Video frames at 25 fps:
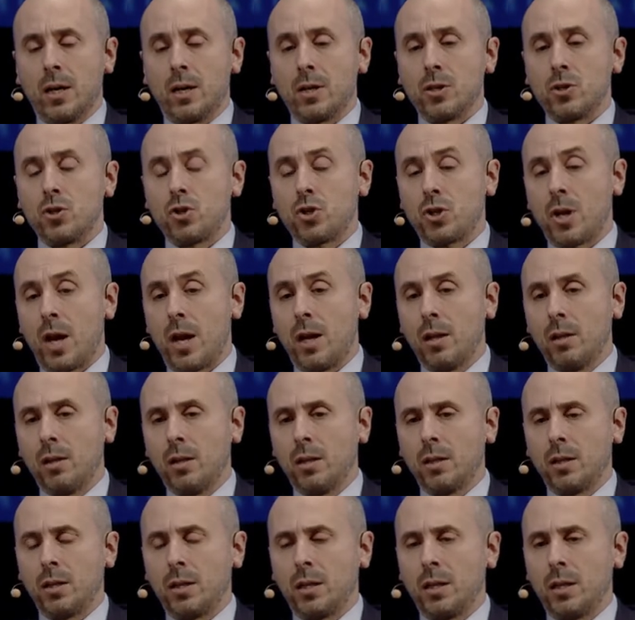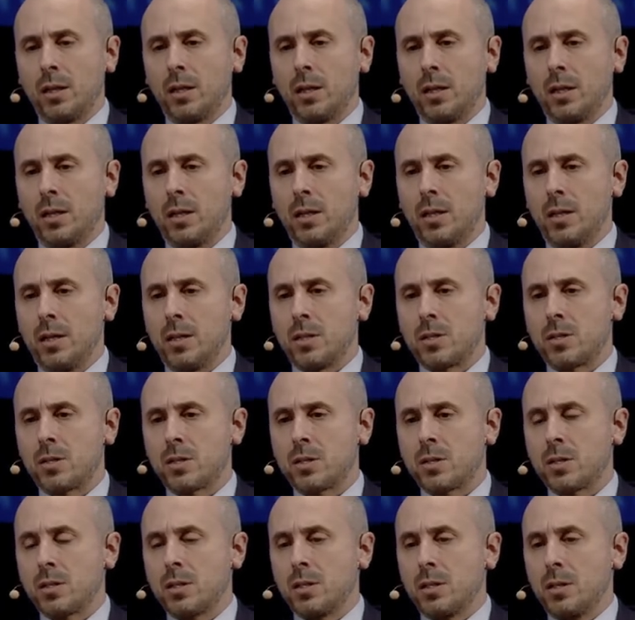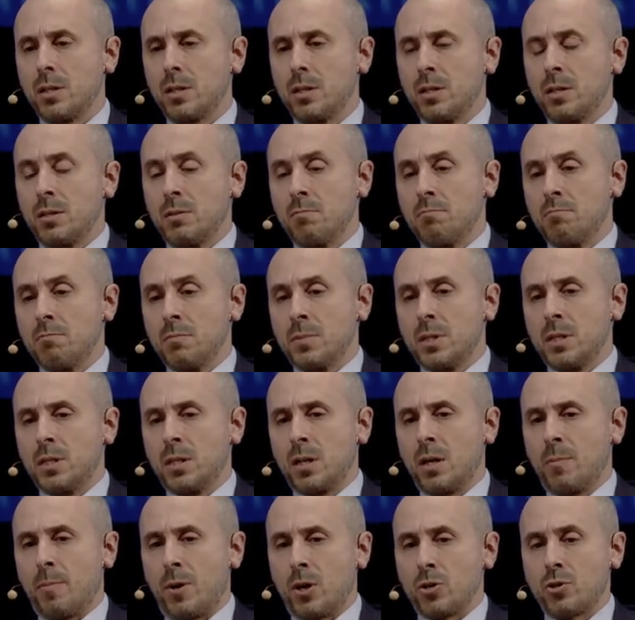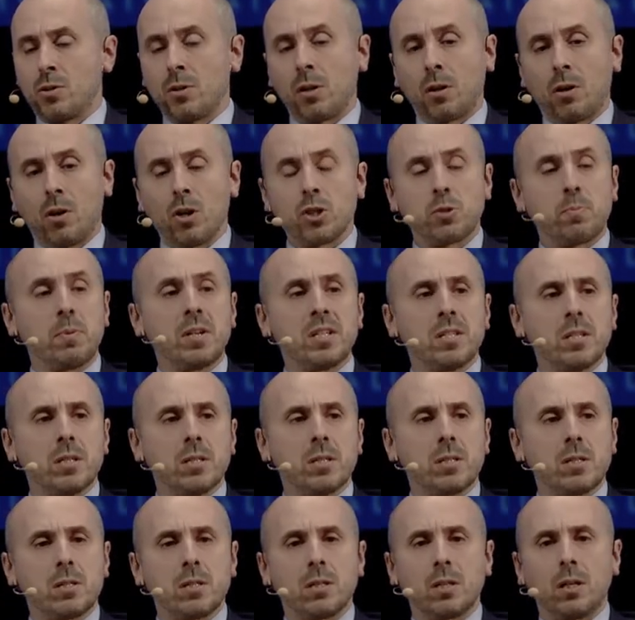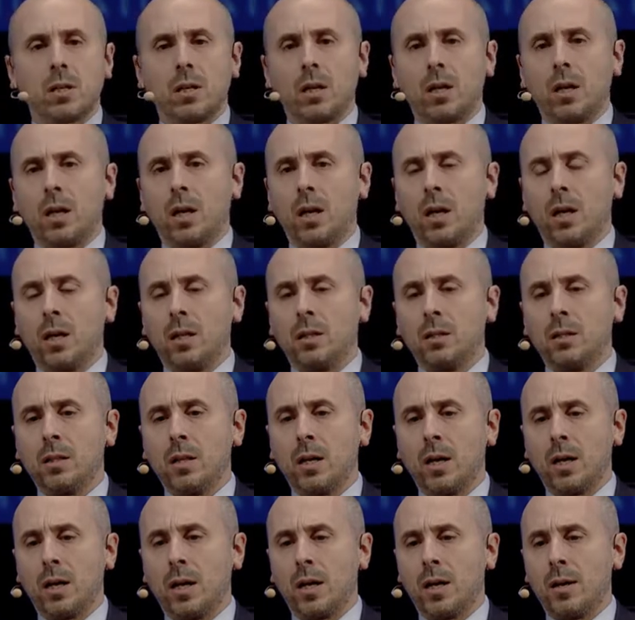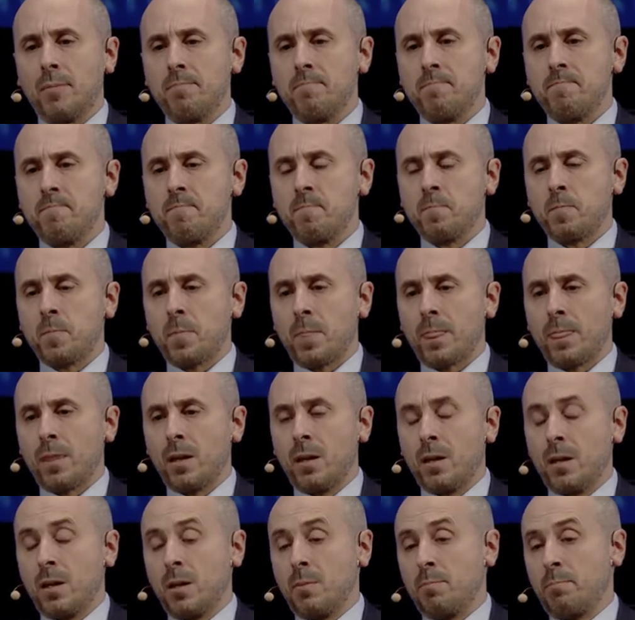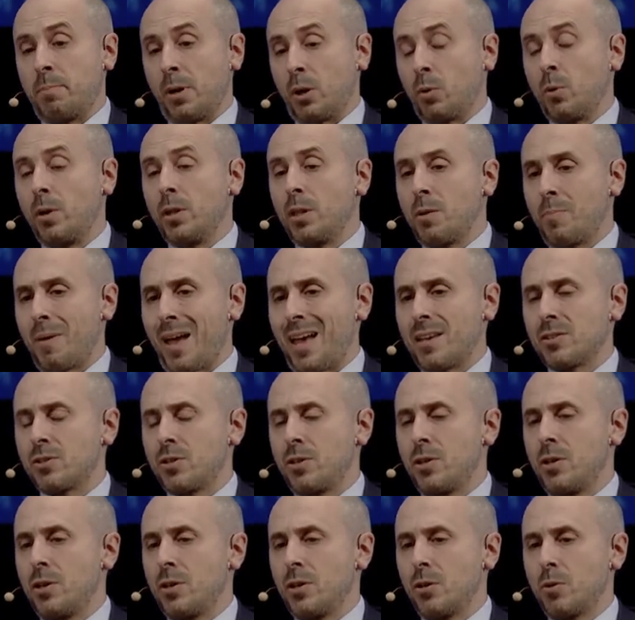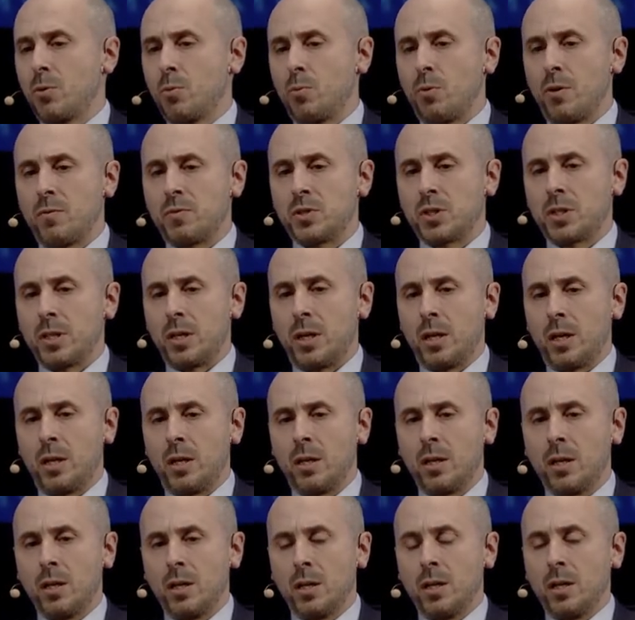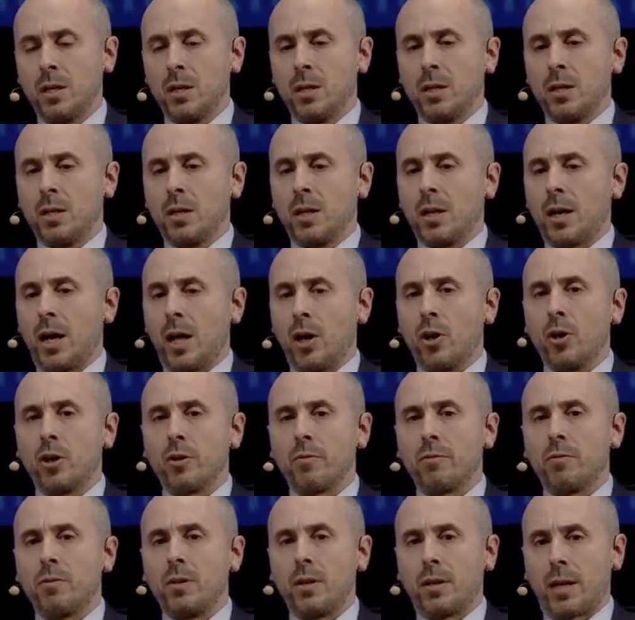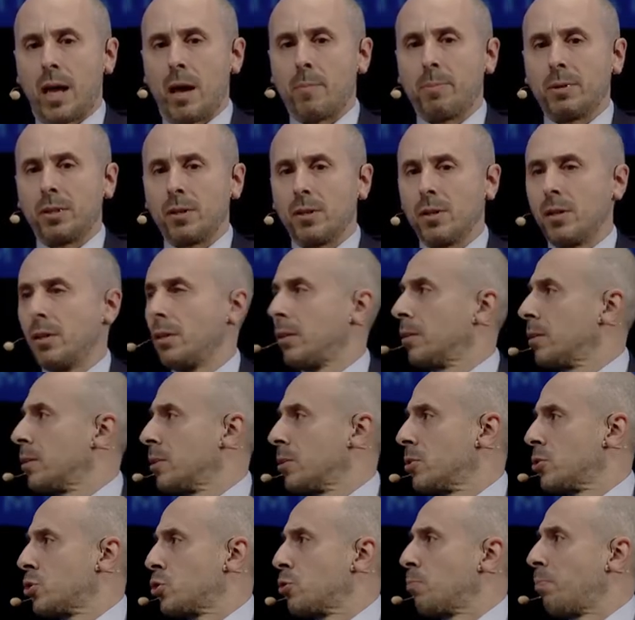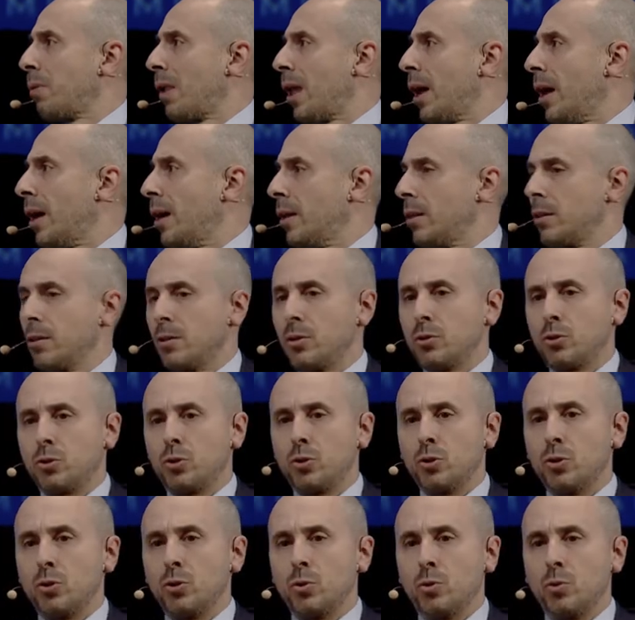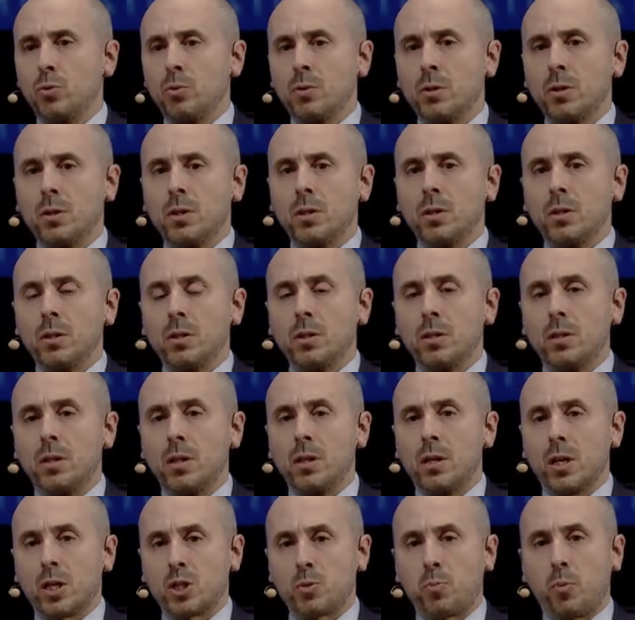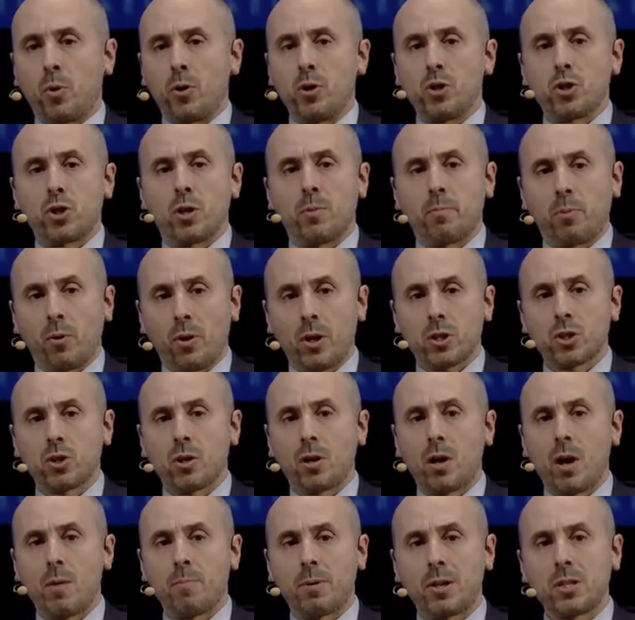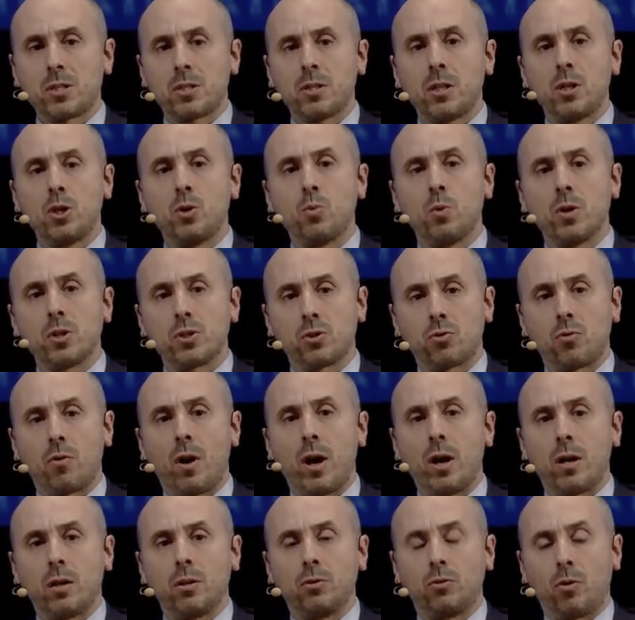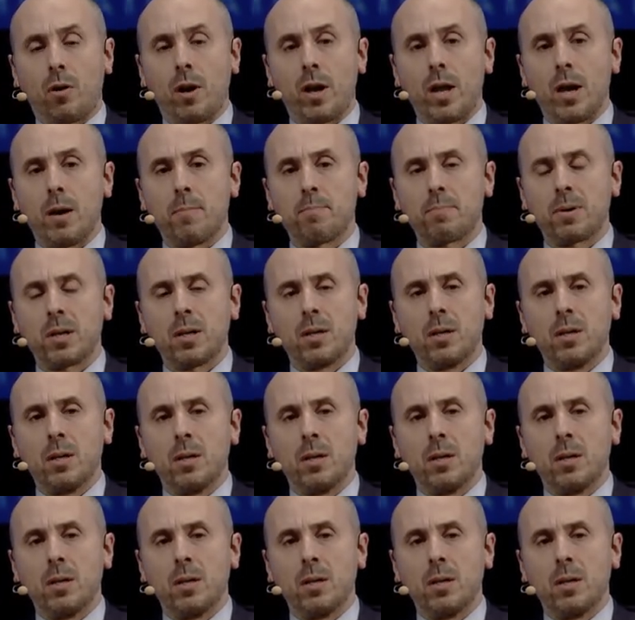shale is a marginal cost business. And particularly in the past year, we've seen a lot of the capital supply to the exploration and production companies in the U.S. dry up,